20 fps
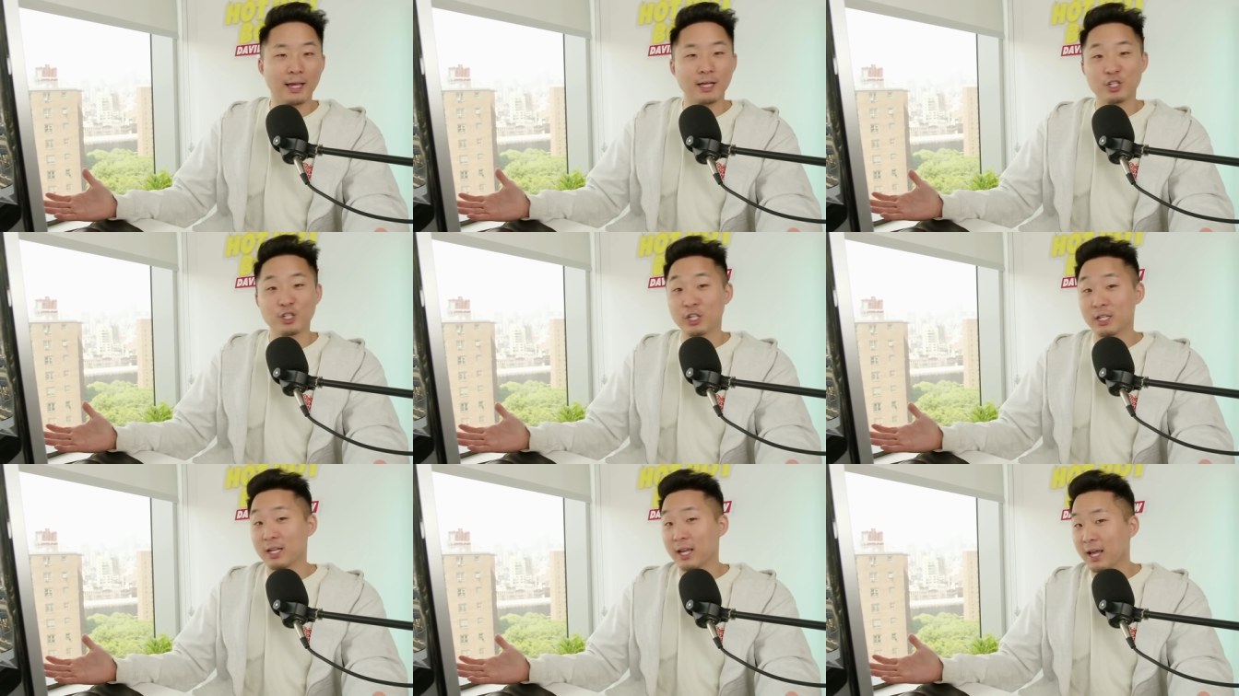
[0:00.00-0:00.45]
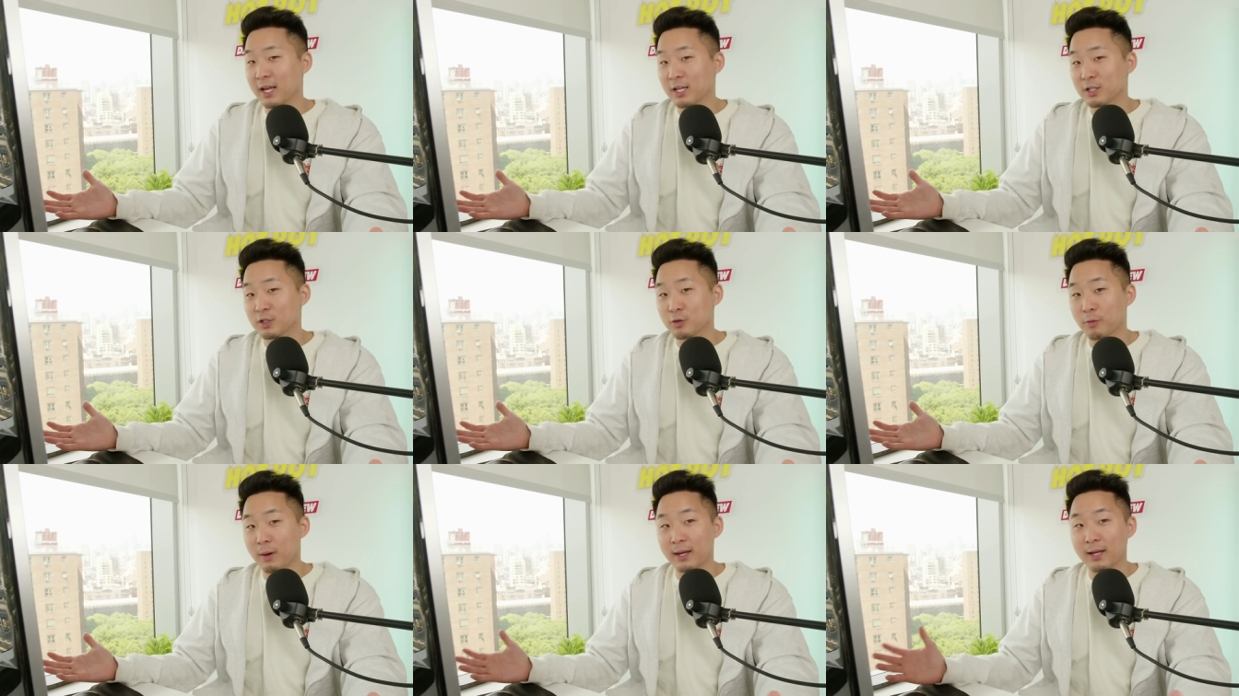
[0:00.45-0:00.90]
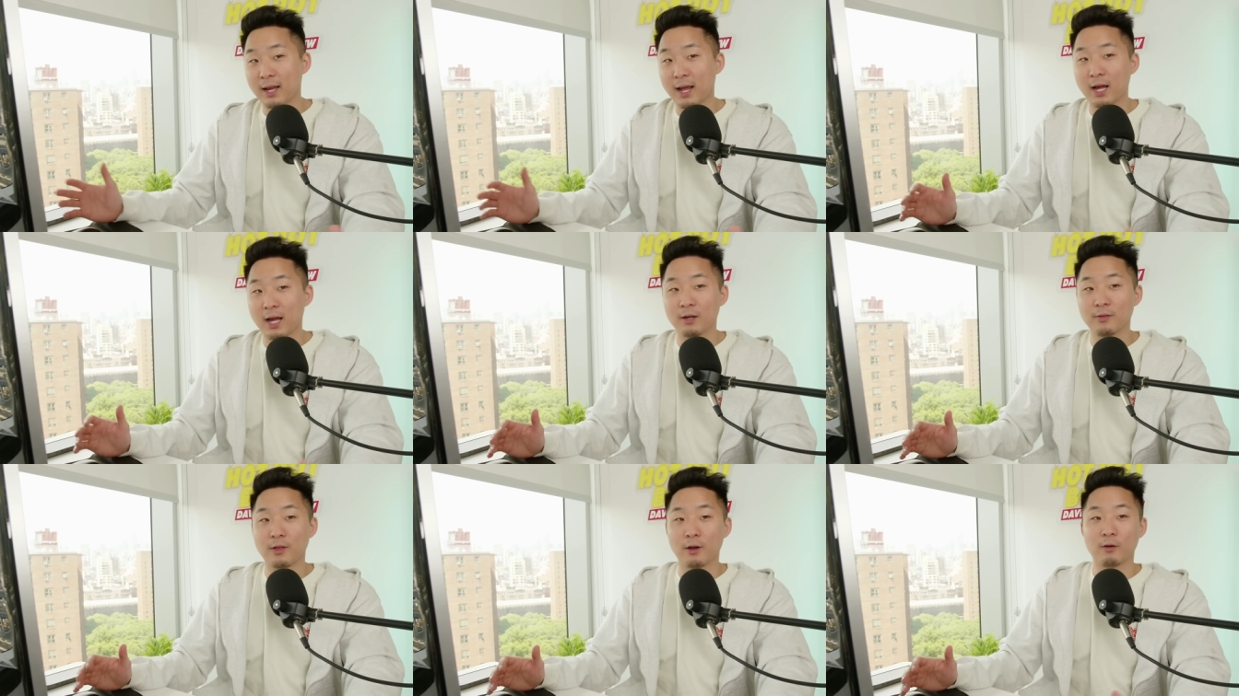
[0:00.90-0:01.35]
Asian gangs right
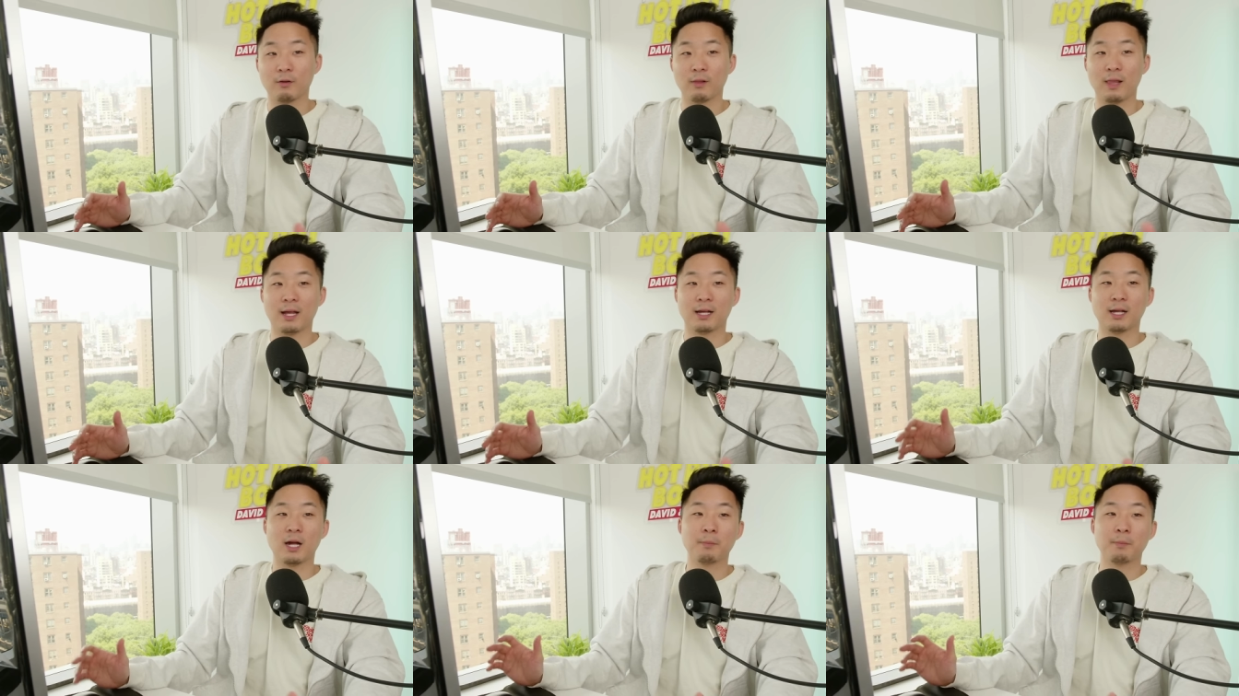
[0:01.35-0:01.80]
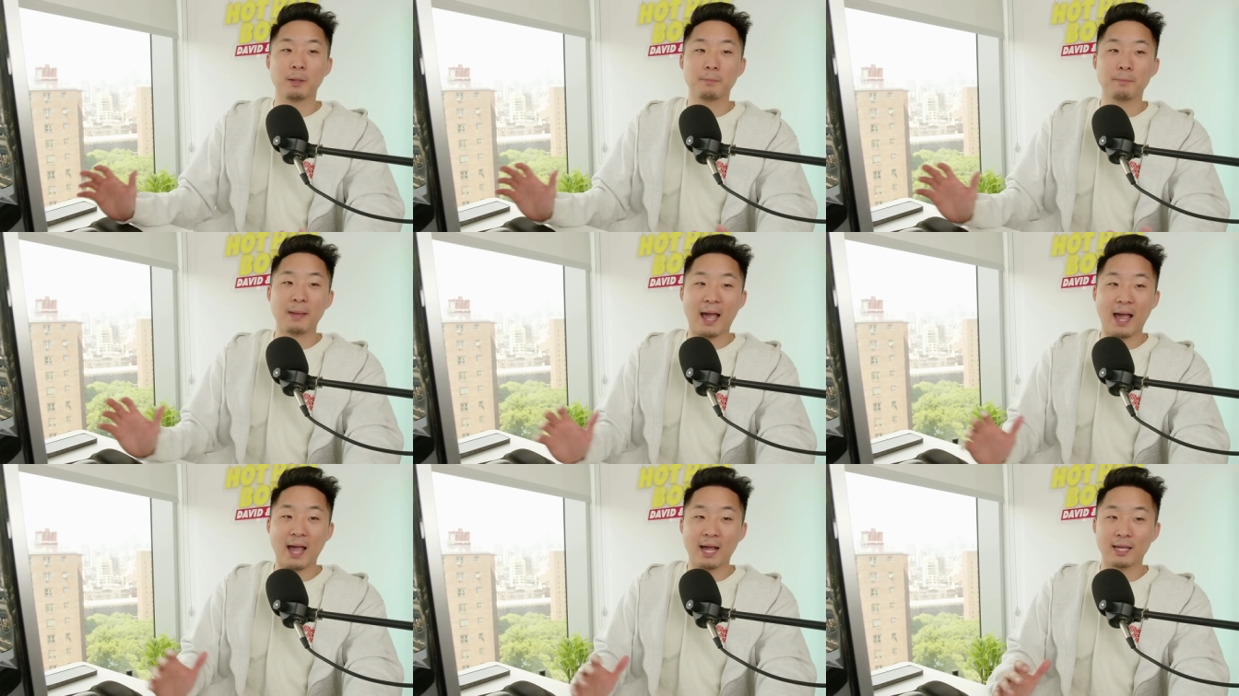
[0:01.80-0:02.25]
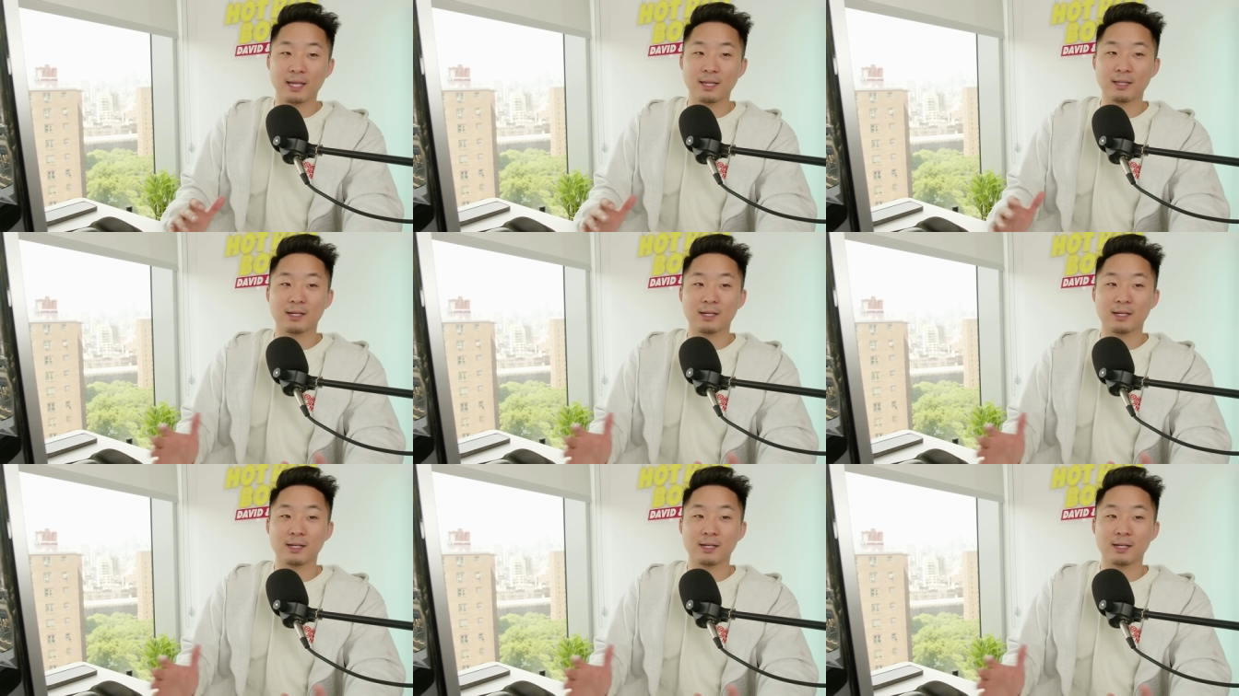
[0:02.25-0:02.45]
now that are like coming back